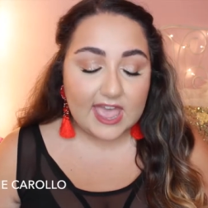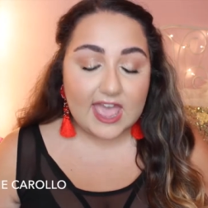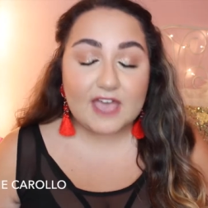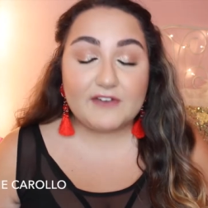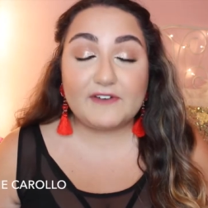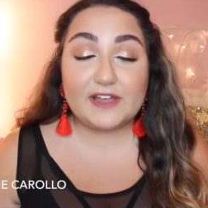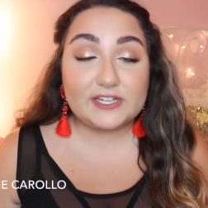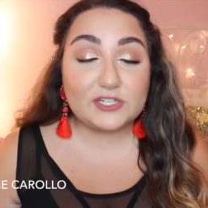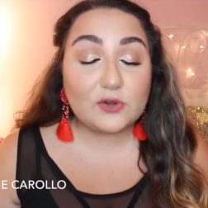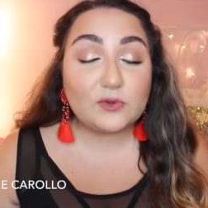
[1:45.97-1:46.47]

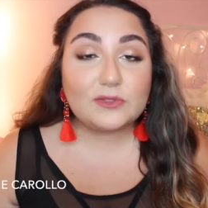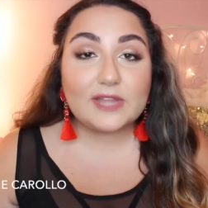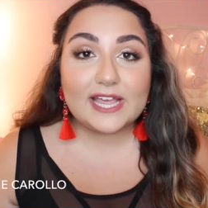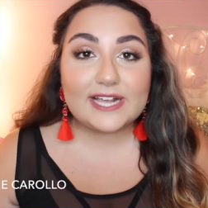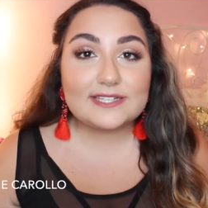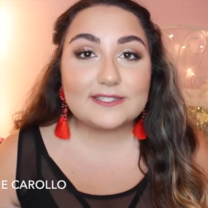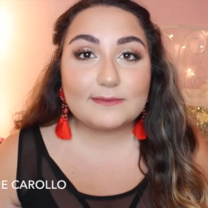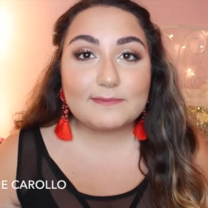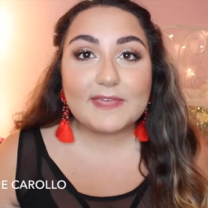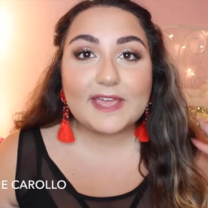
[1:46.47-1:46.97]
If I don't
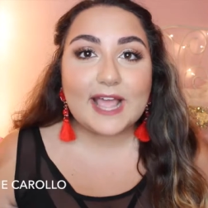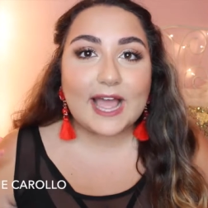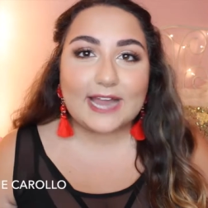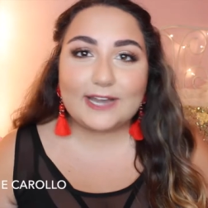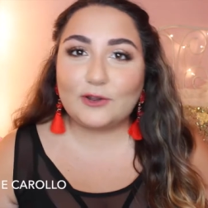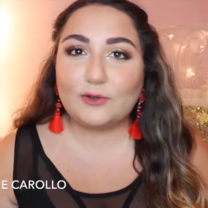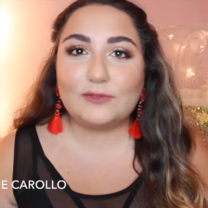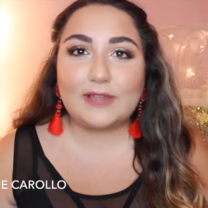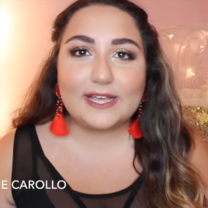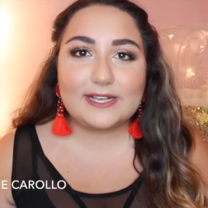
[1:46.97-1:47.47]
like something, I
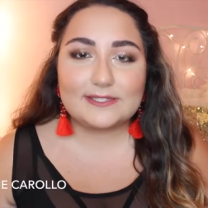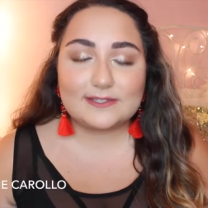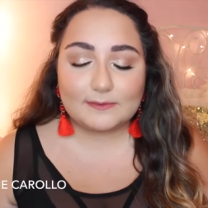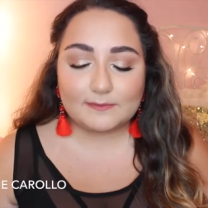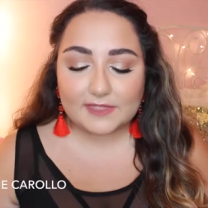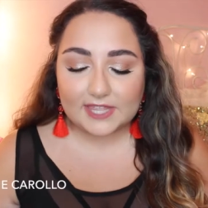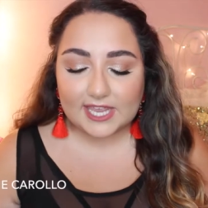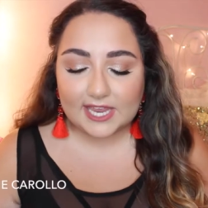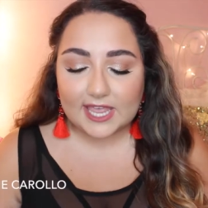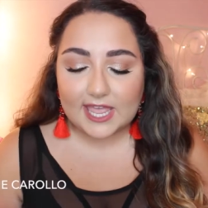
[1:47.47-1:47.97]
don't like
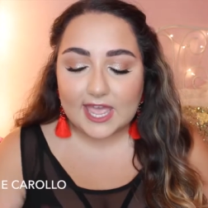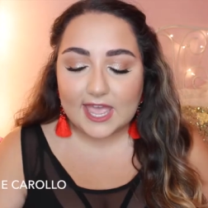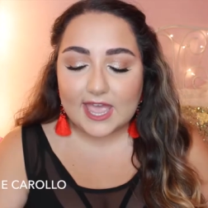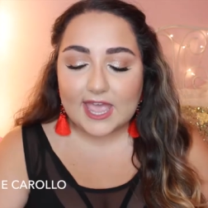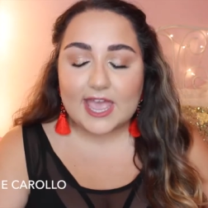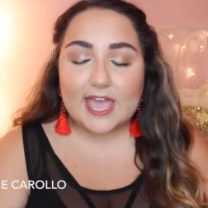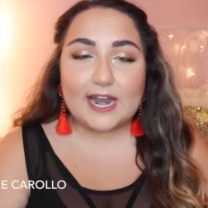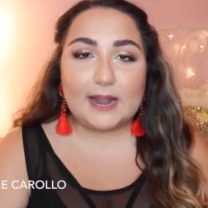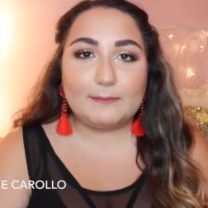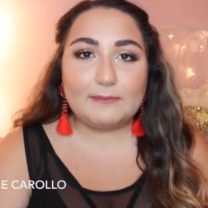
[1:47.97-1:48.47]
something,
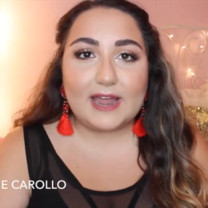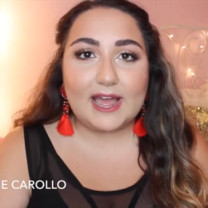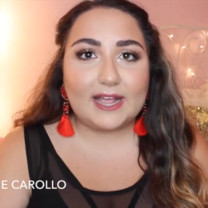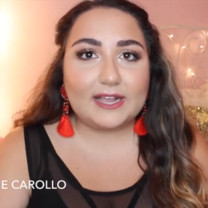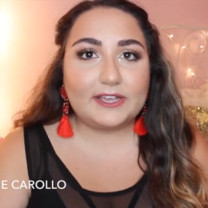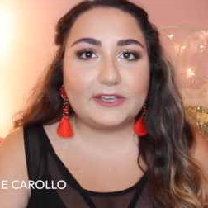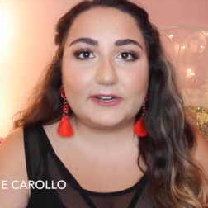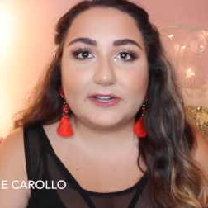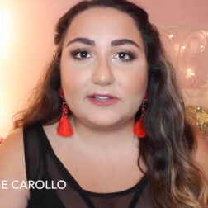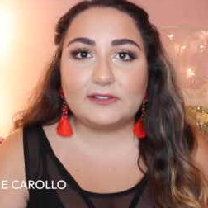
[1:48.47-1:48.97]
and I'm
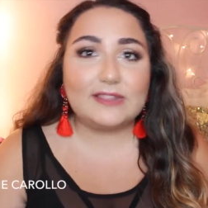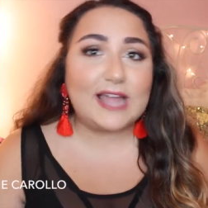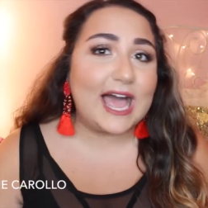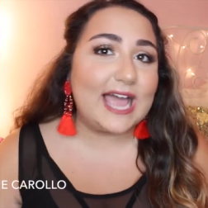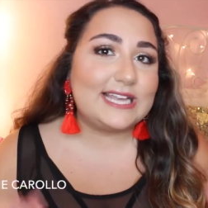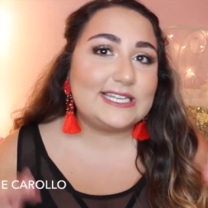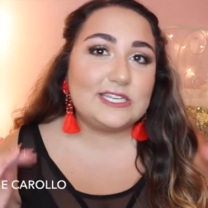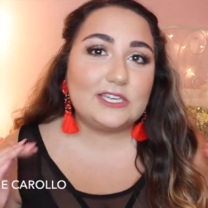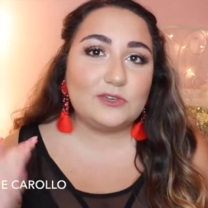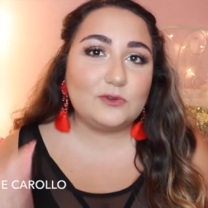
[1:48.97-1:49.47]
not going to
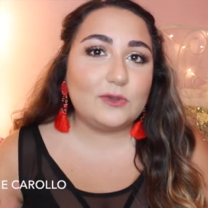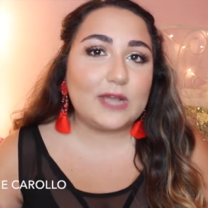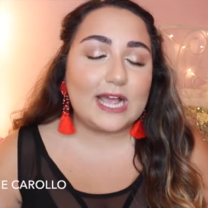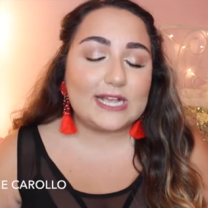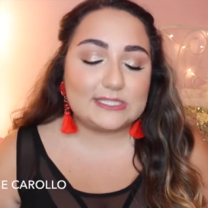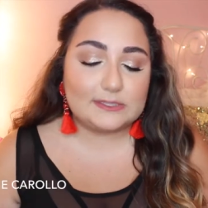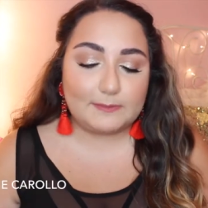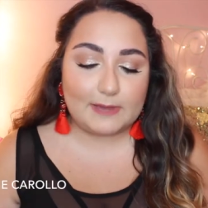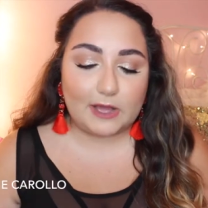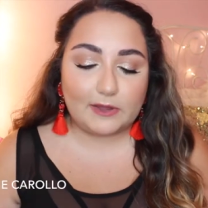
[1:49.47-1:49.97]
lie to you
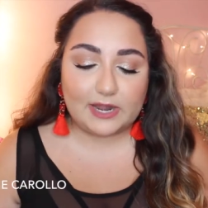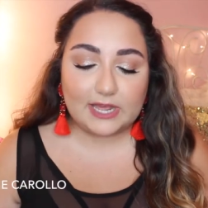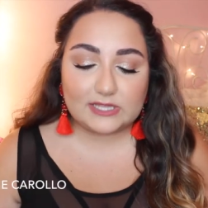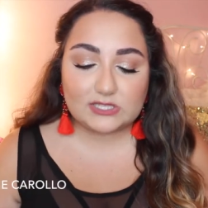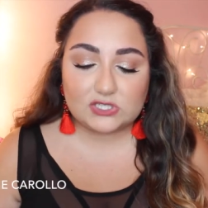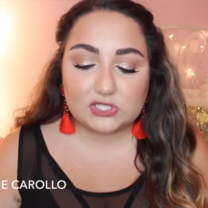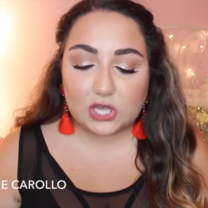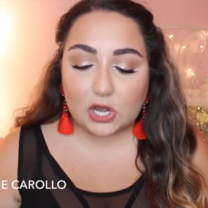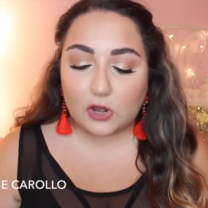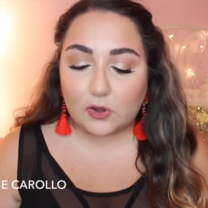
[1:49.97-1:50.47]
guys about
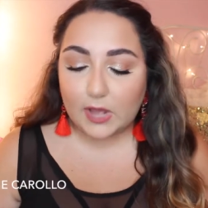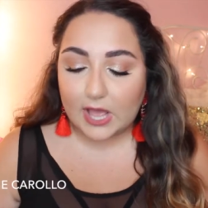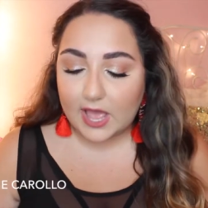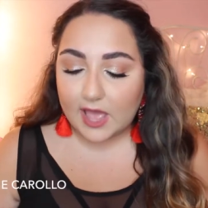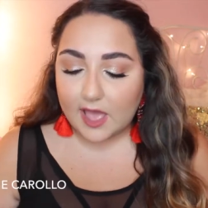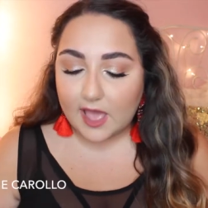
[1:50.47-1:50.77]
it. So